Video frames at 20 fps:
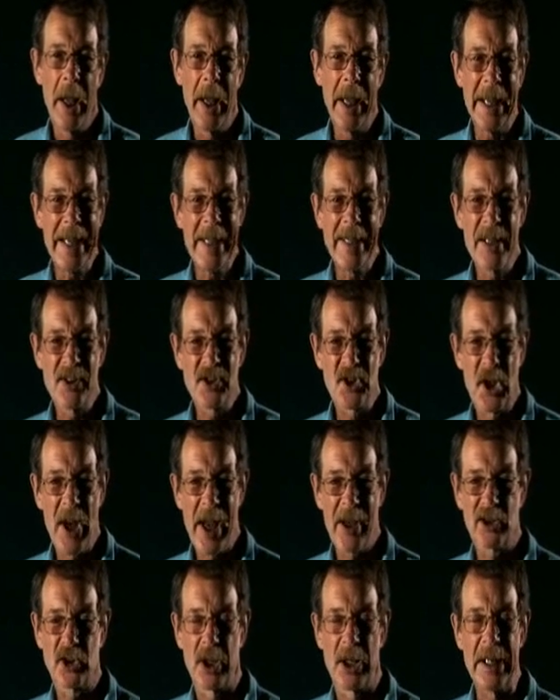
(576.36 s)
He doesn't
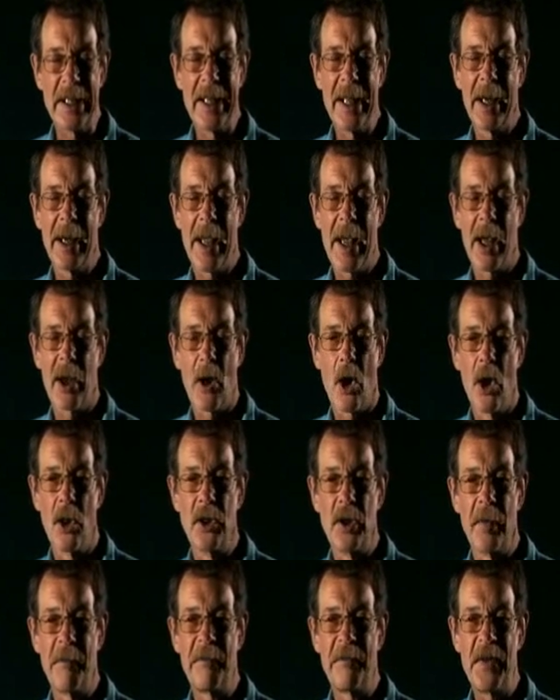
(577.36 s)
actually get out
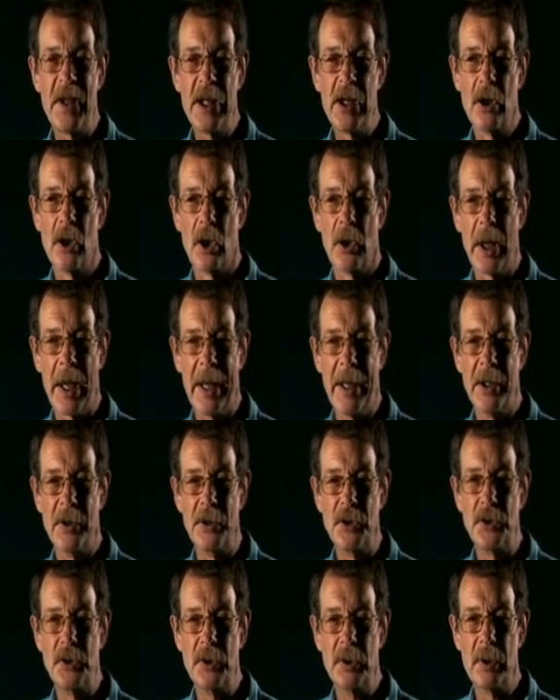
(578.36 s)
on the field
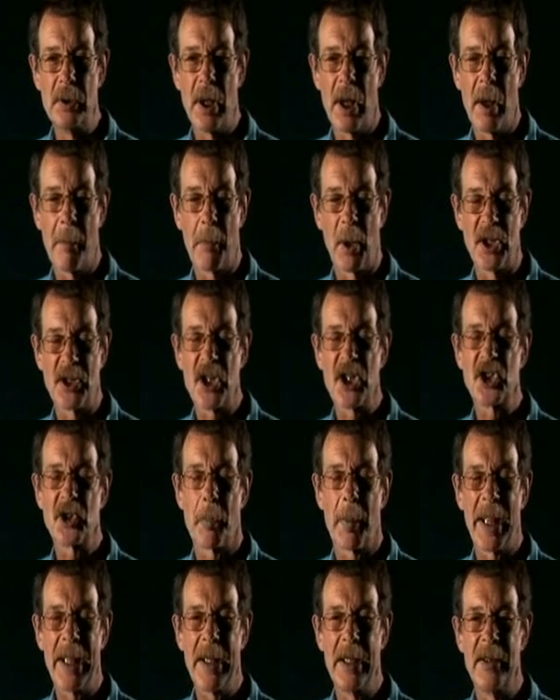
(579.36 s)
and
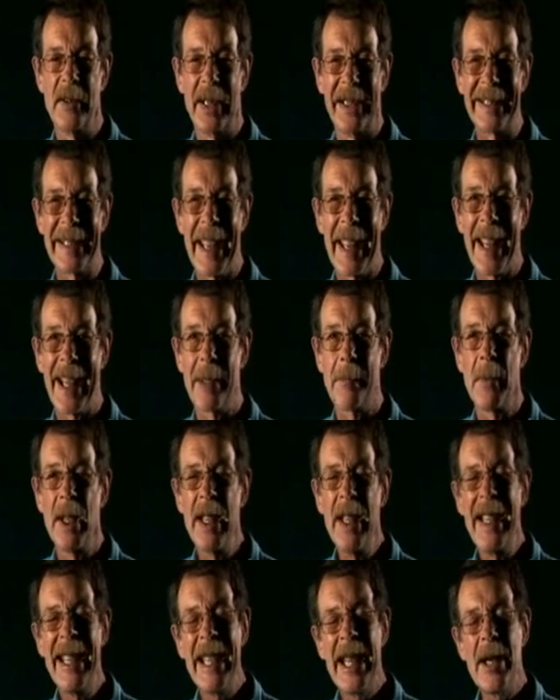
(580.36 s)
participate in the game.
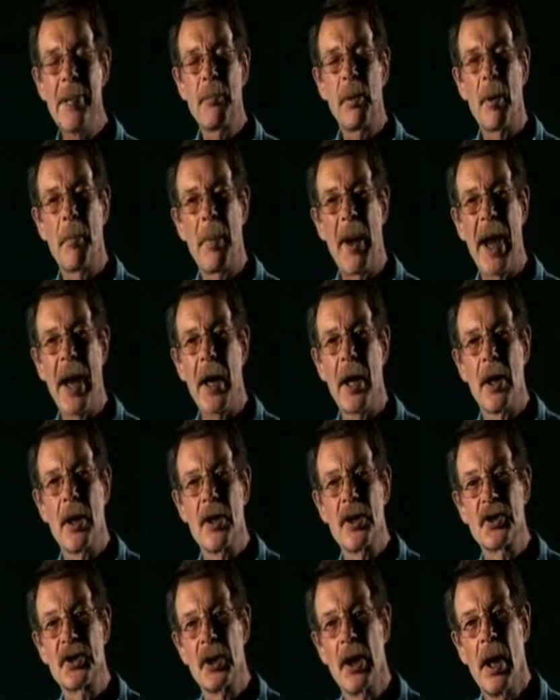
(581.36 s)
He
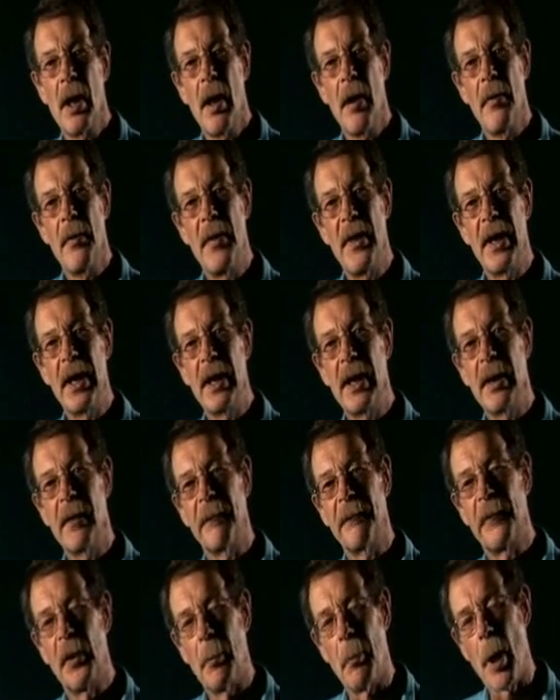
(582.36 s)
prepares the
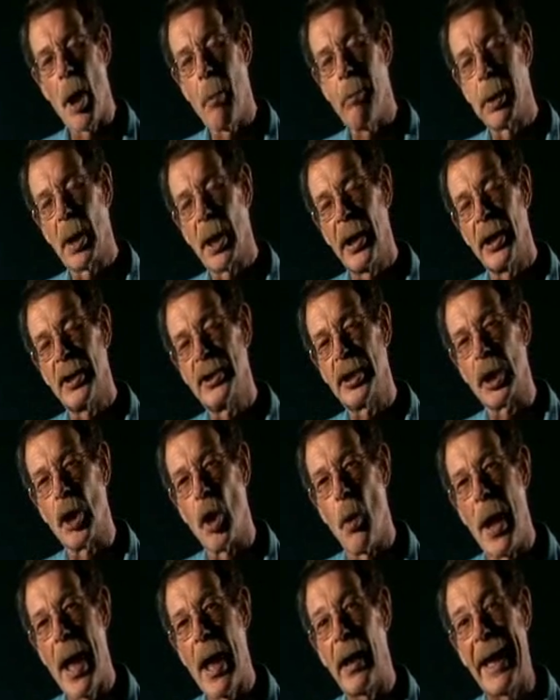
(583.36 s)
football player to
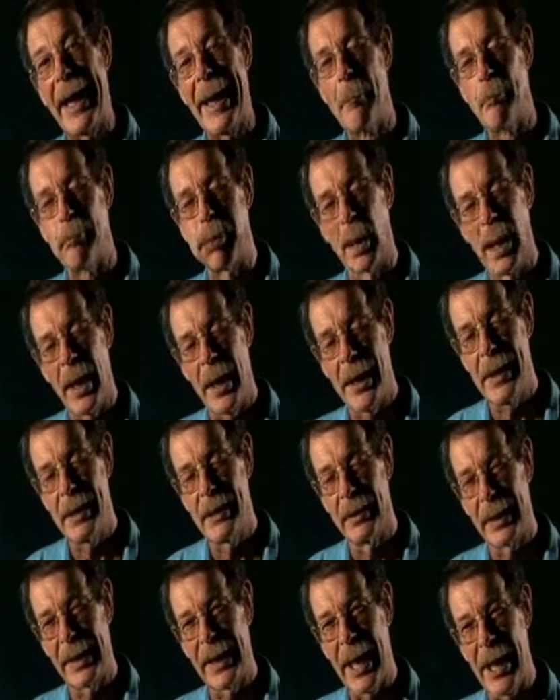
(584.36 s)
go out and play
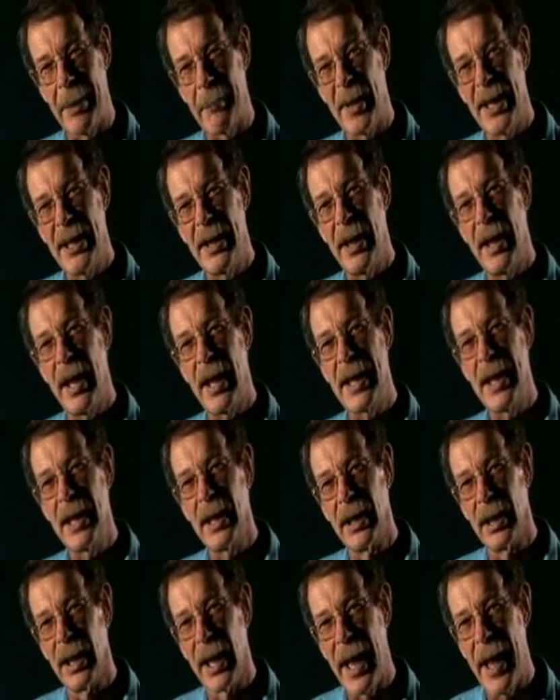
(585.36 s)
in the game. He
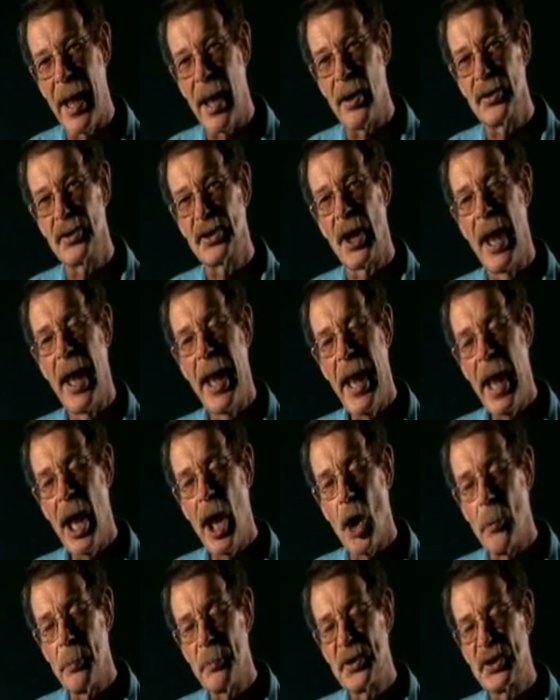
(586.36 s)

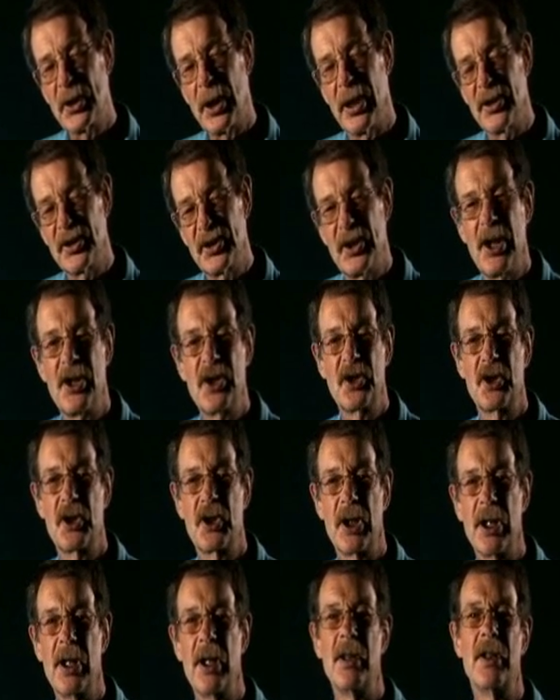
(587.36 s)
helps assist
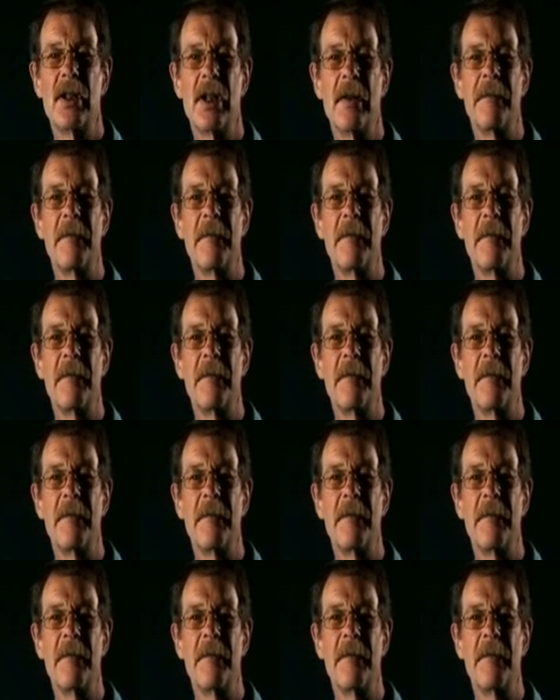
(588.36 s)
the